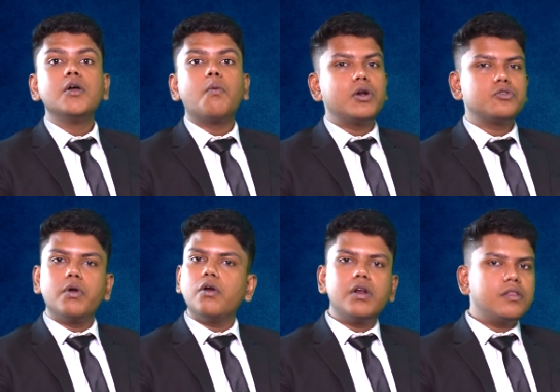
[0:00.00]
what is
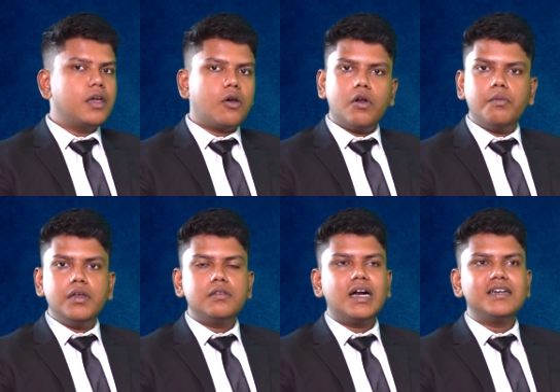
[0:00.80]
going on in the
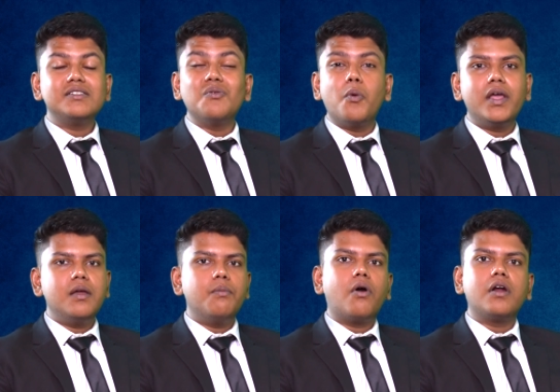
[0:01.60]
economy that is very
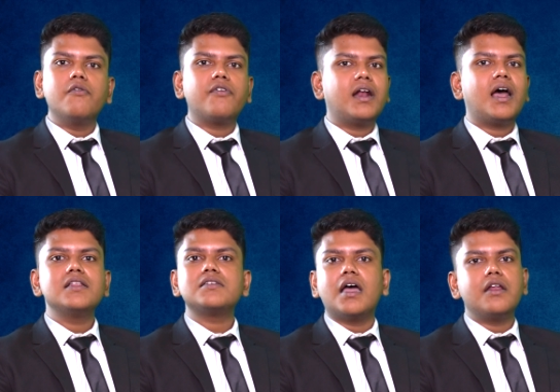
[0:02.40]
important
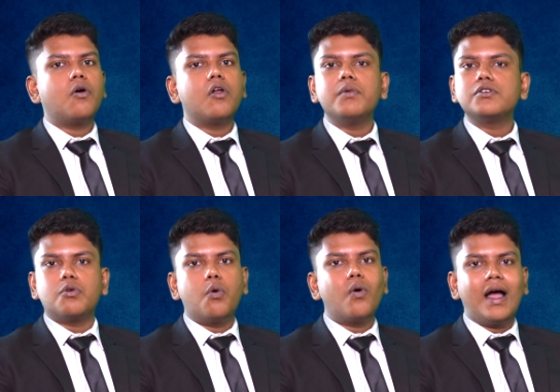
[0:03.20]
finance and economics
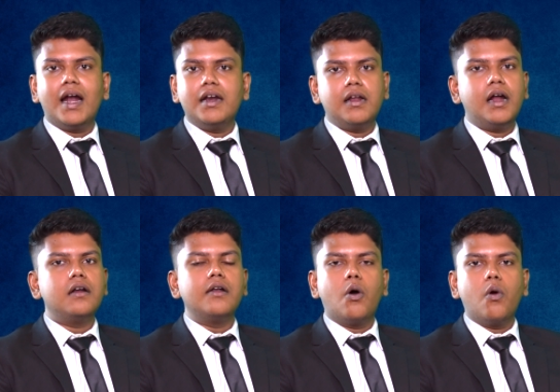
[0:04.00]
go hand in
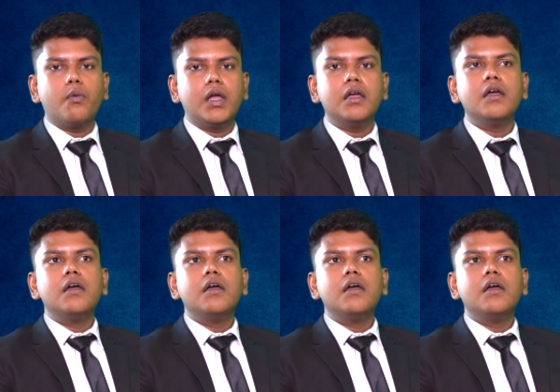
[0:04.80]
hand long way